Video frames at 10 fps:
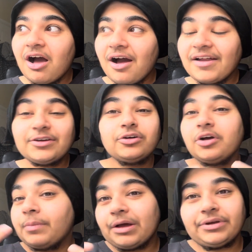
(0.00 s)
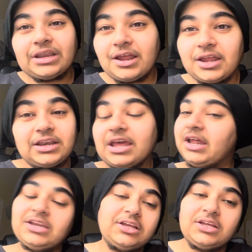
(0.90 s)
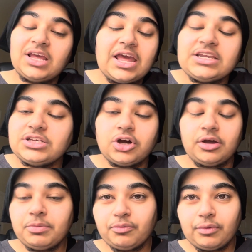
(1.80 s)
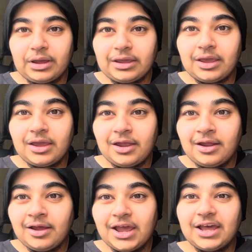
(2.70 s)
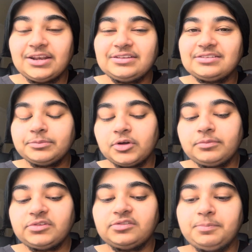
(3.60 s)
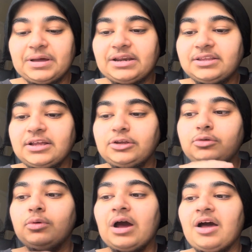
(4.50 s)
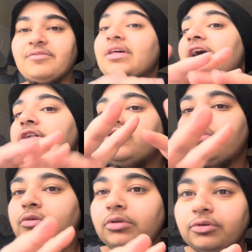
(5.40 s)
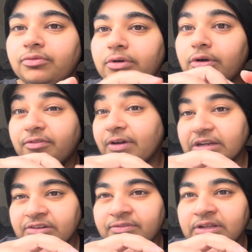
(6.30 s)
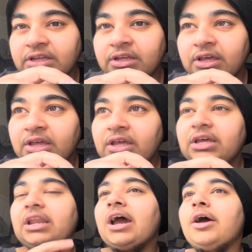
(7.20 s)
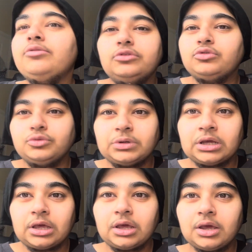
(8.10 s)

It could come out in any type of way. And sometimes it's better that you have that control over it effectively in how you're doing it.